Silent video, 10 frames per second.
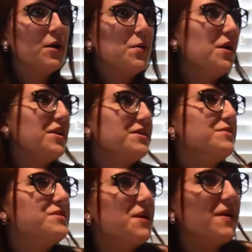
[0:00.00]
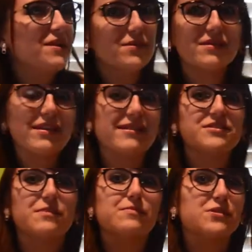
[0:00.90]
what are you doing with, like,
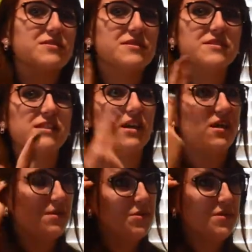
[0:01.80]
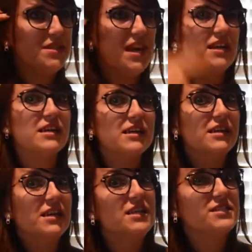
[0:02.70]
some person's going up to his head?
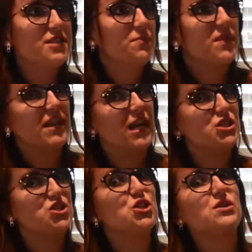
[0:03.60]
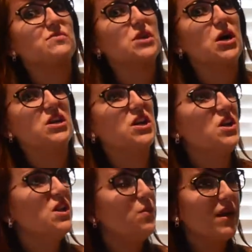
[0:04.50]
Something I should have done.
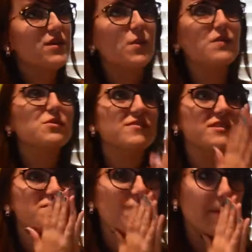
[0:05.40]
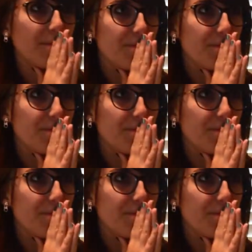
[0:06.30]
Oh, wait, no, what movie is it from?